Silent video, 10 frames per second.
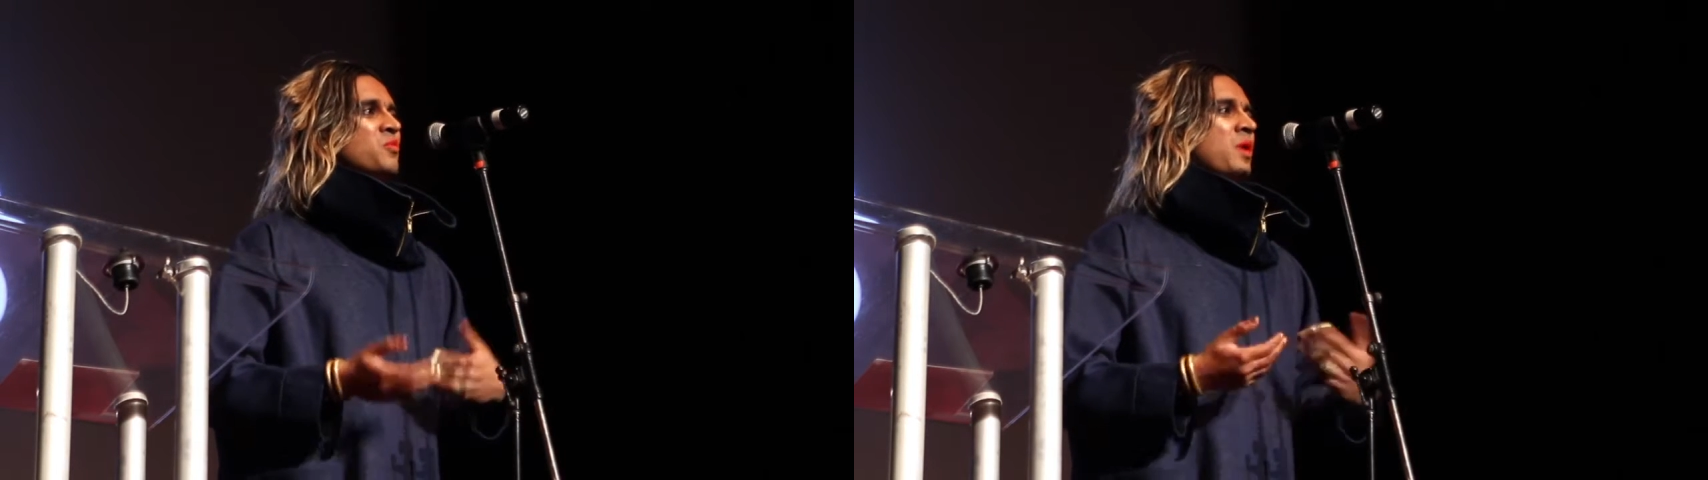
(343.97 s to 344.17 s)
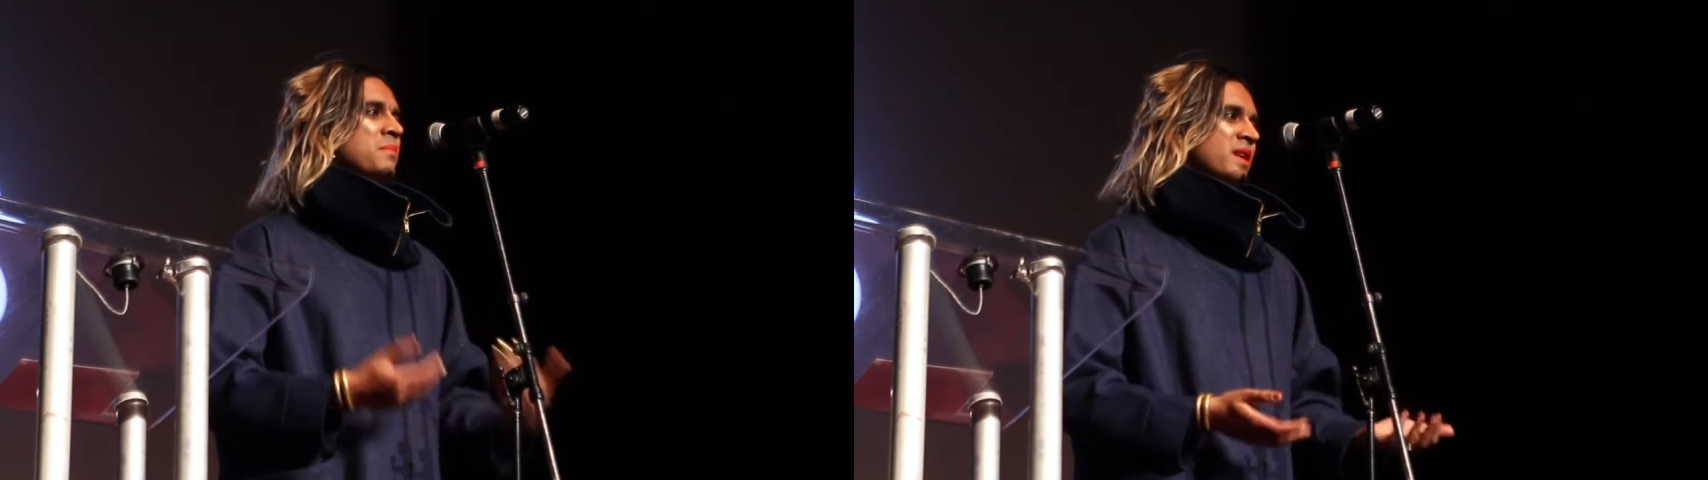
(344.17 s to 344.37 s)

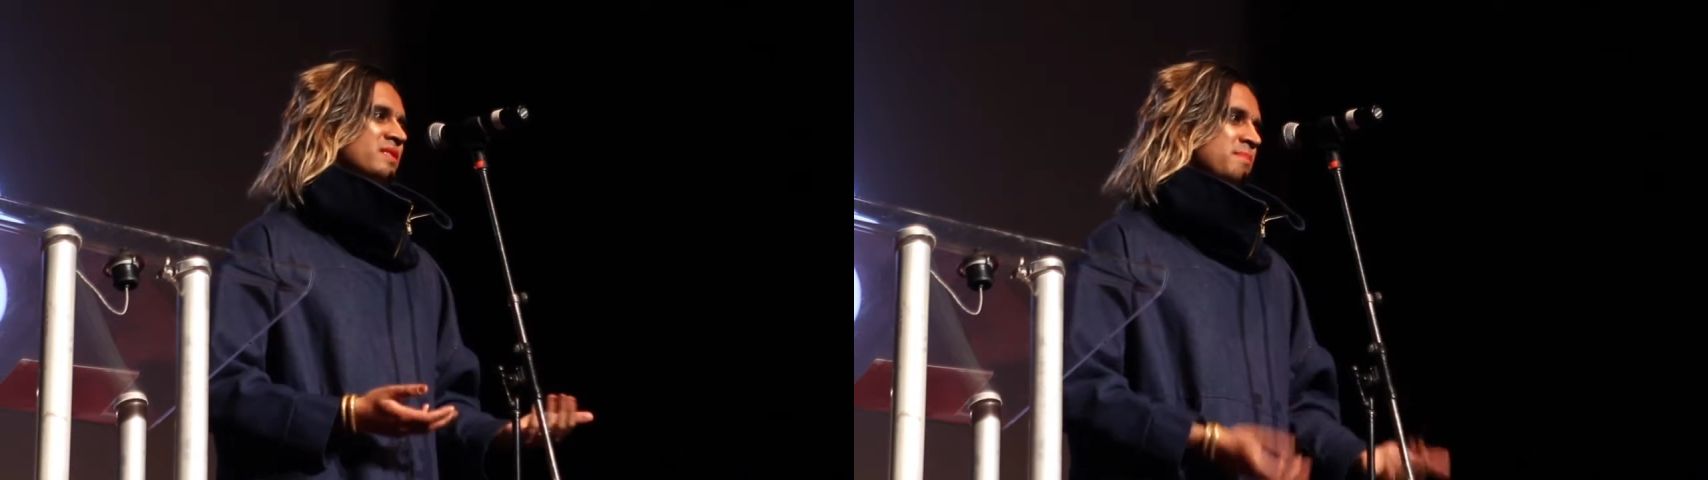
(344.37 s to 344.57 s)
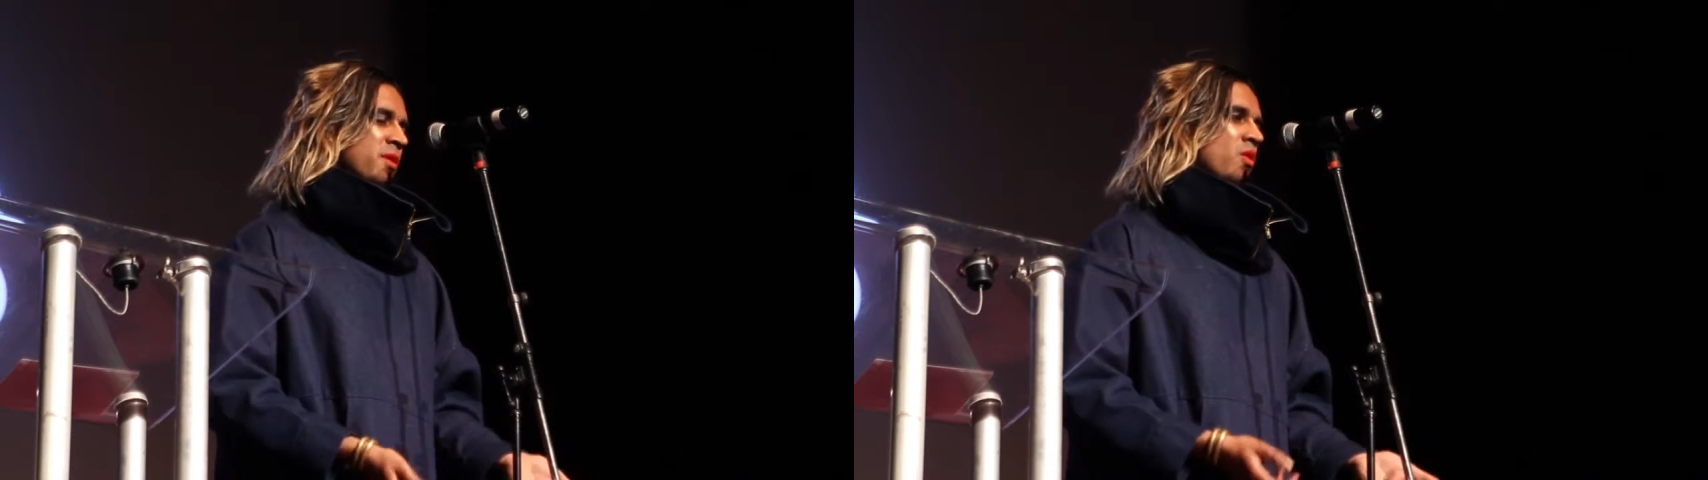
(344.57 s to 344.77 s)
what
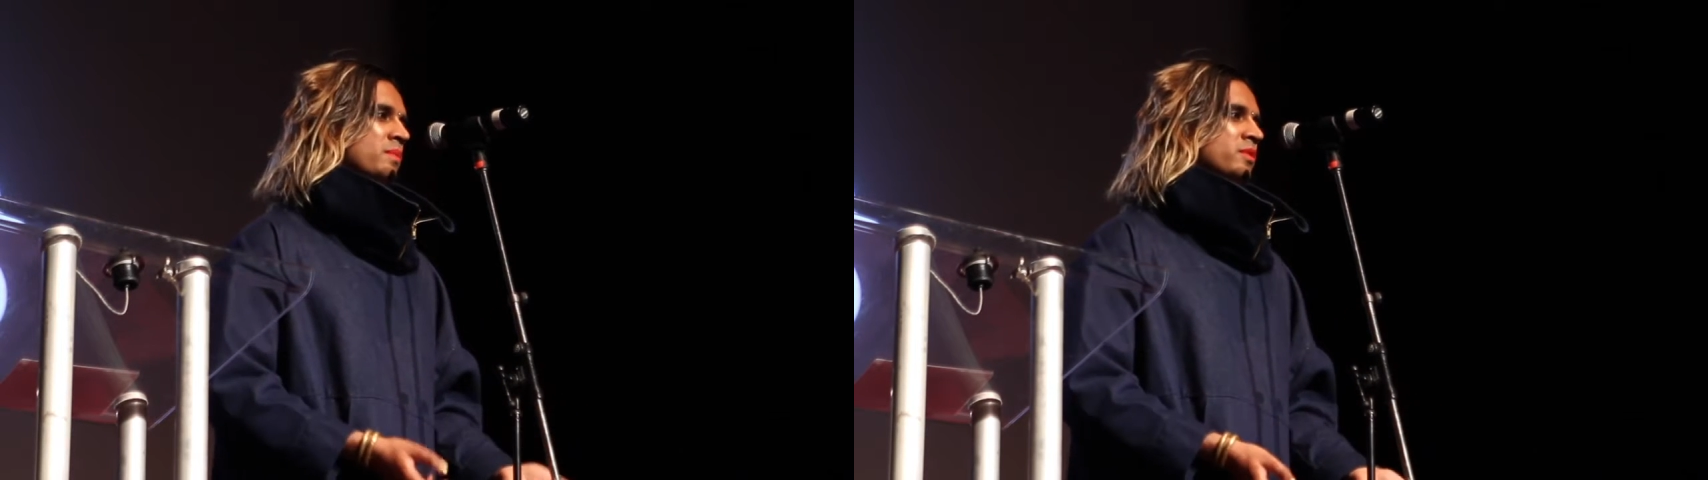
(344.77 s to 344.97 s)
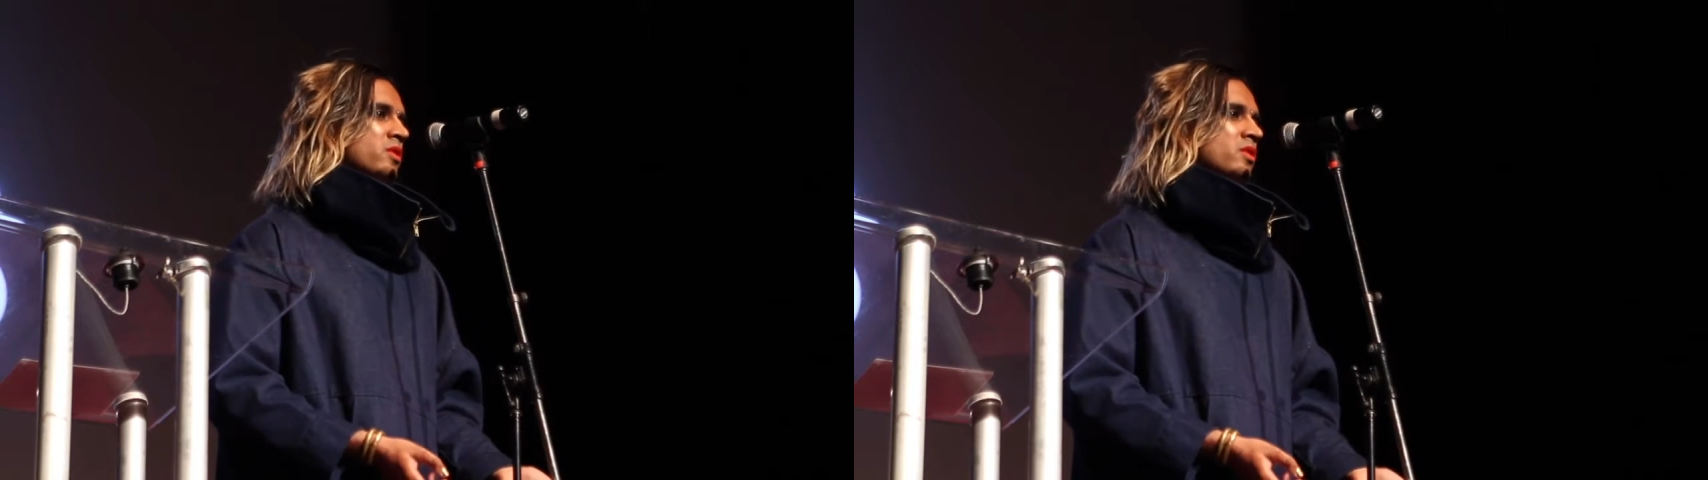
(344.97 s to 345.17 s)
makes a
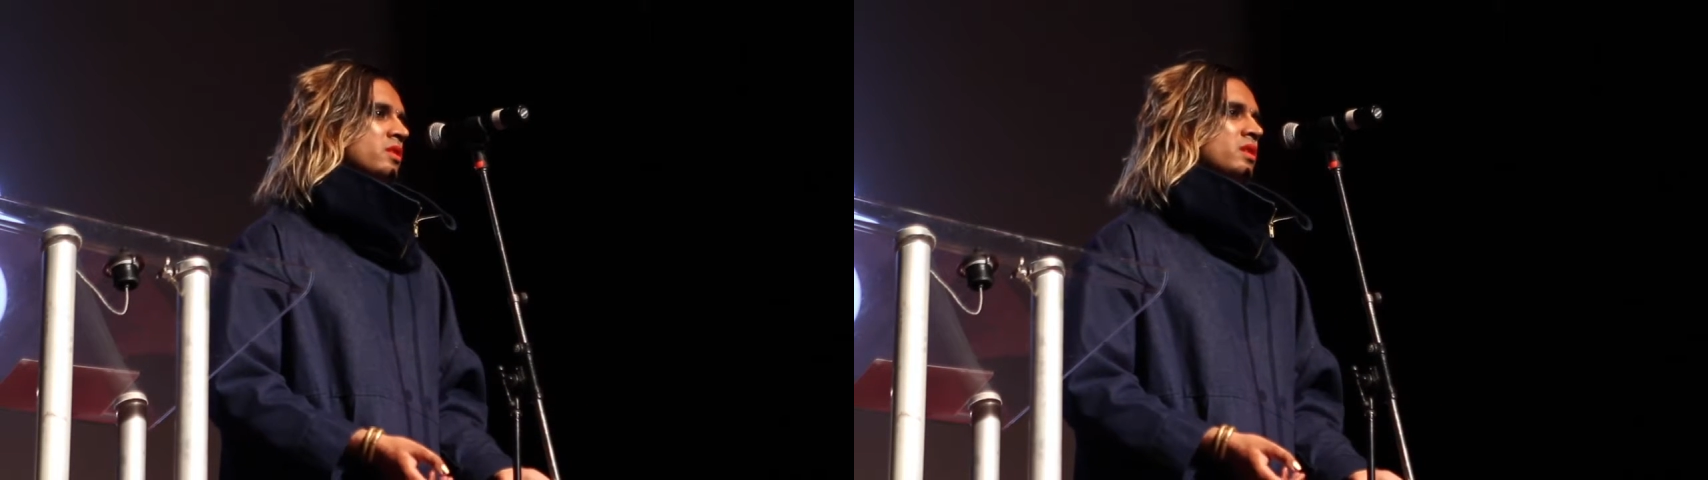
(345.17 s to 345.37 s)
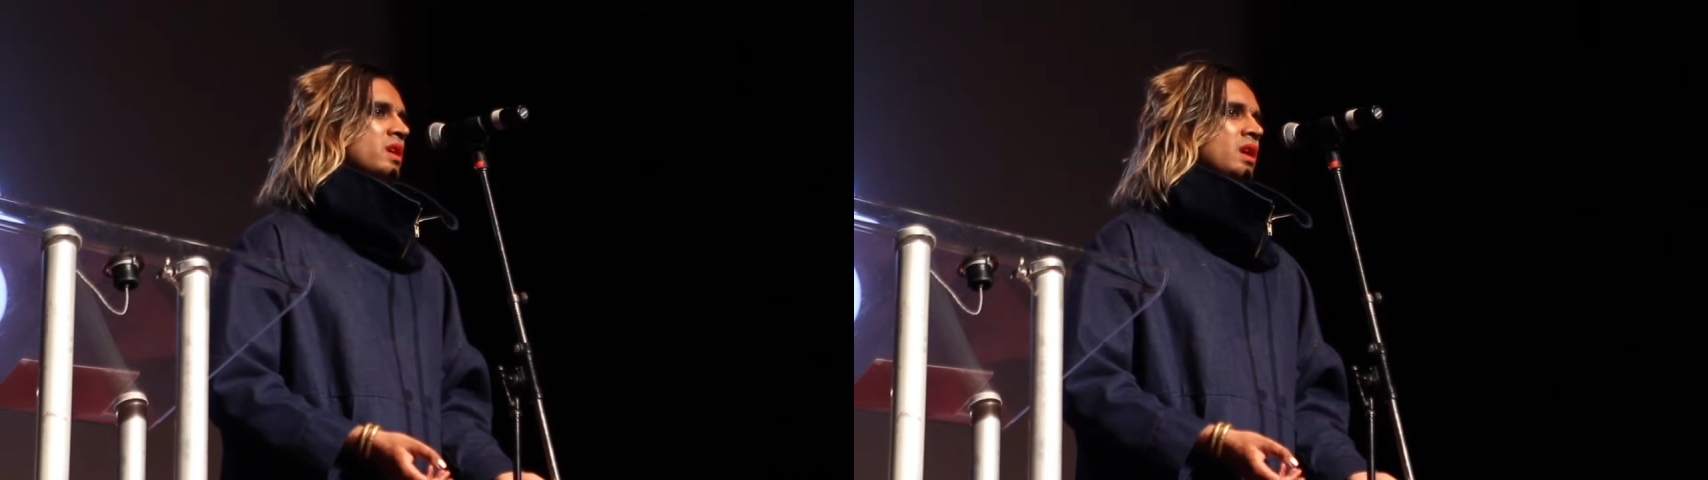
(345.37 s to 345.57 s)
poem
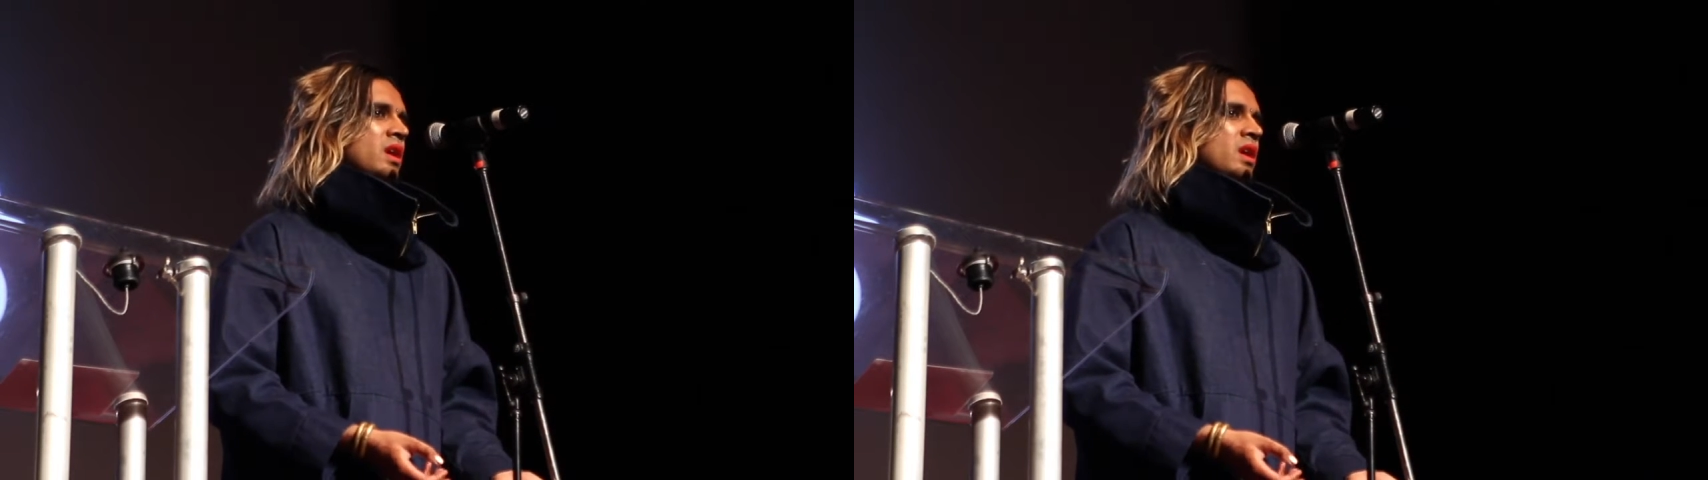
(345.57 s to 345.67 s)
good,